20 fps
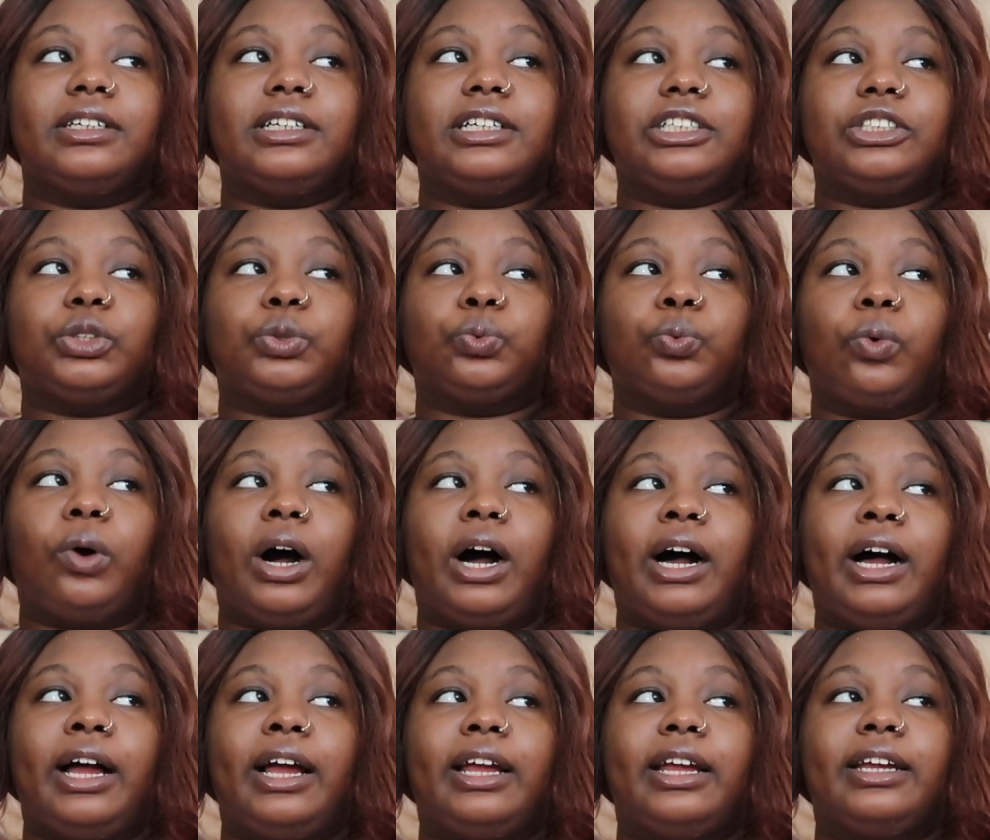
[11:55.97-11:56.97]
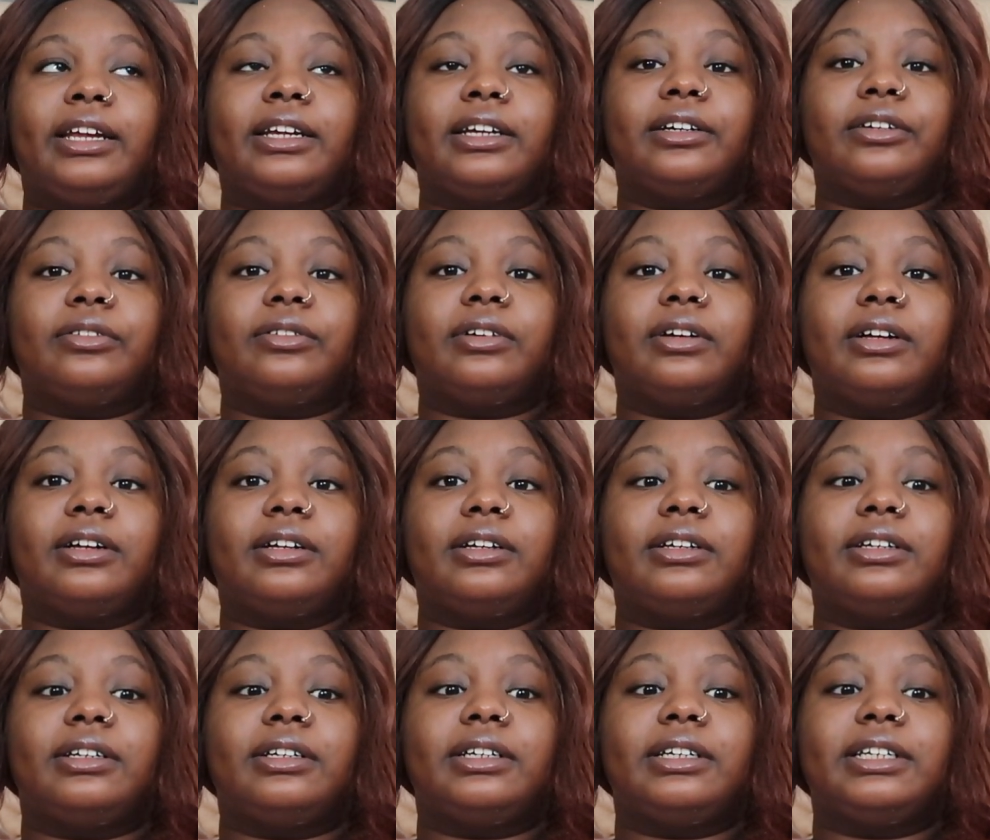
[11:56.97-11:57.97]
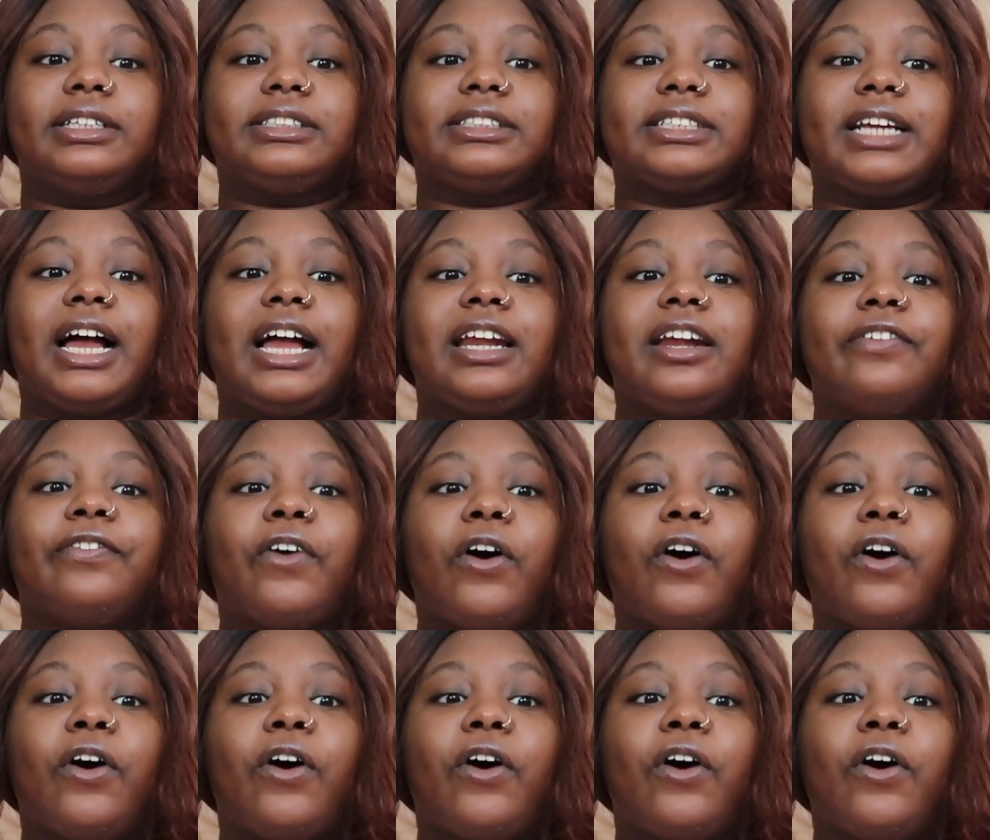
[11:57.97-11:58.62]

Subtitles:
is why it's kind of